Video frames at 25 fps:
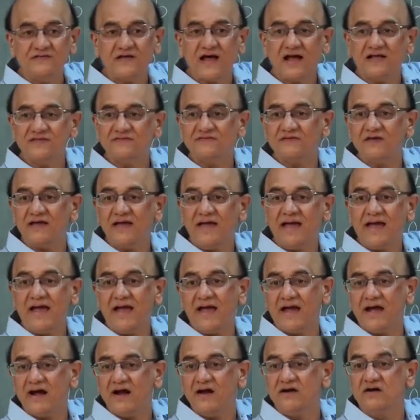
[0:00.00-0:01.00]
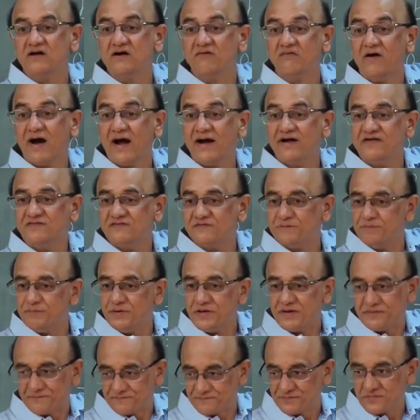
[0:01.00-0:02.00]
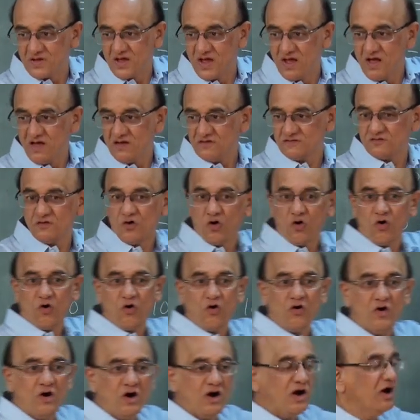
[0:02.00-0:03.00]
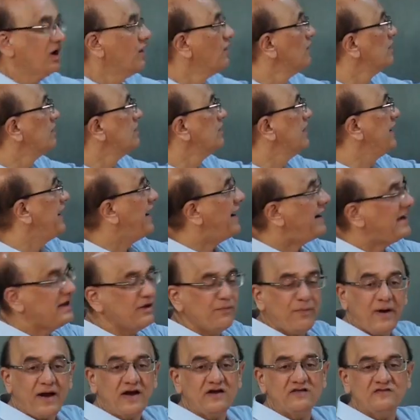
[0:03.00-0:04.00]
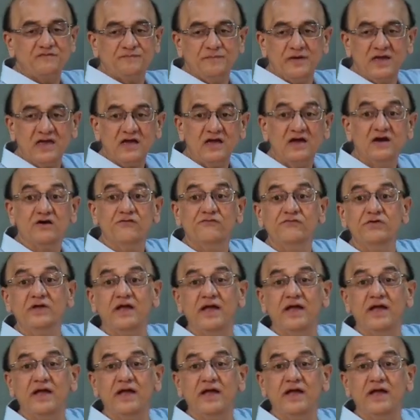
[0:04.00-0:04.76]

as A divides B. So, A divides B we